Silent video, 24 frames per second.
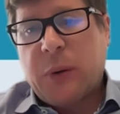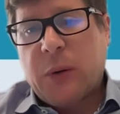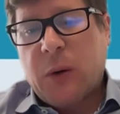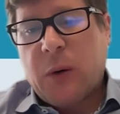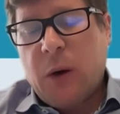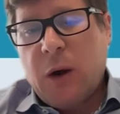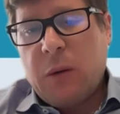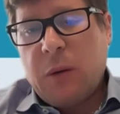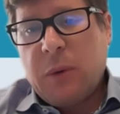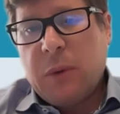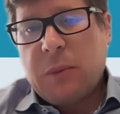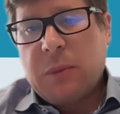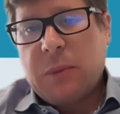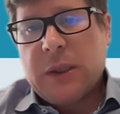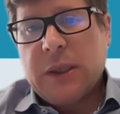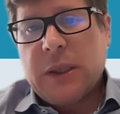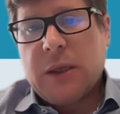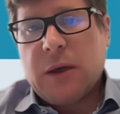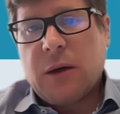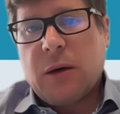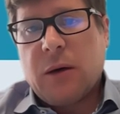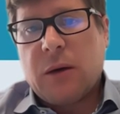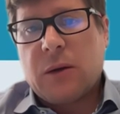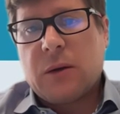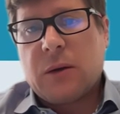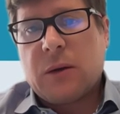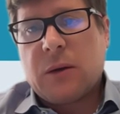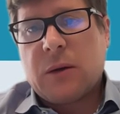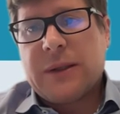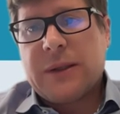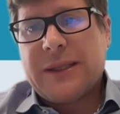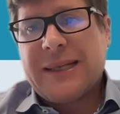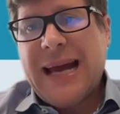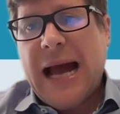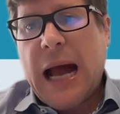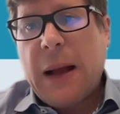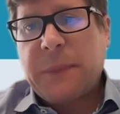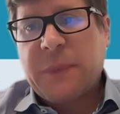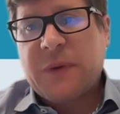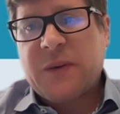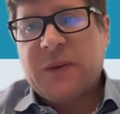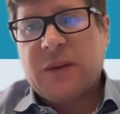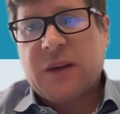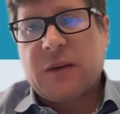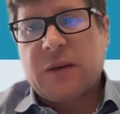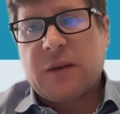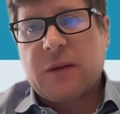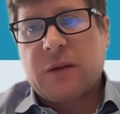probably on the
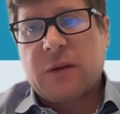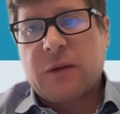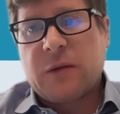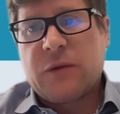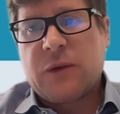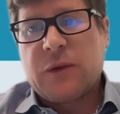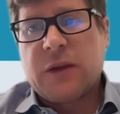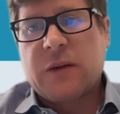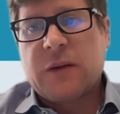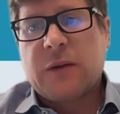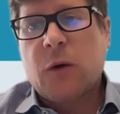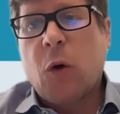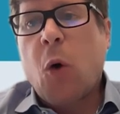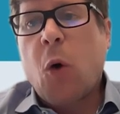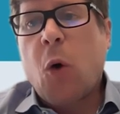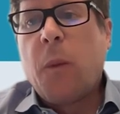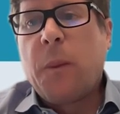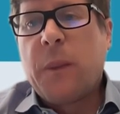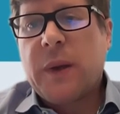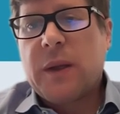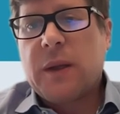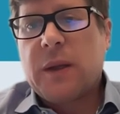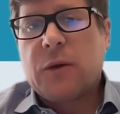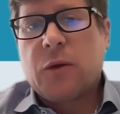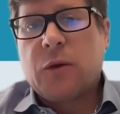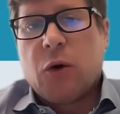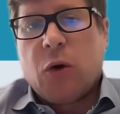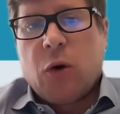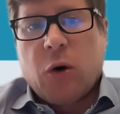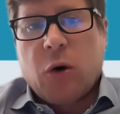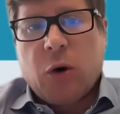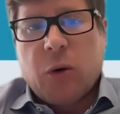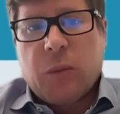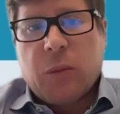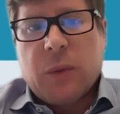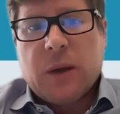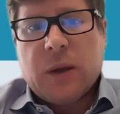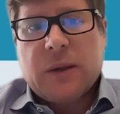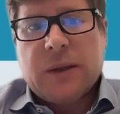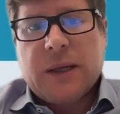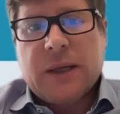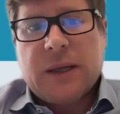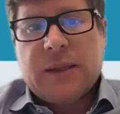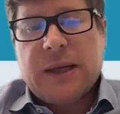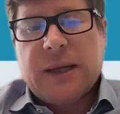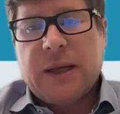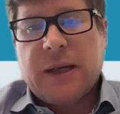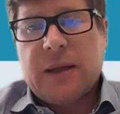absence of this open norm
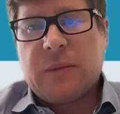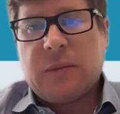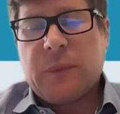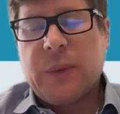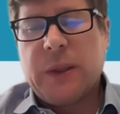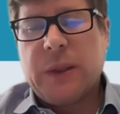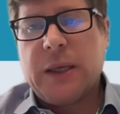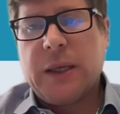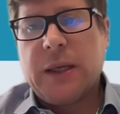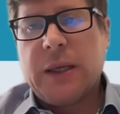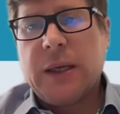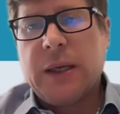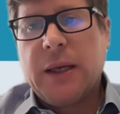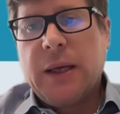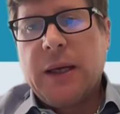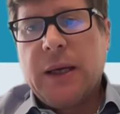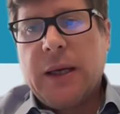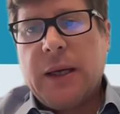that can be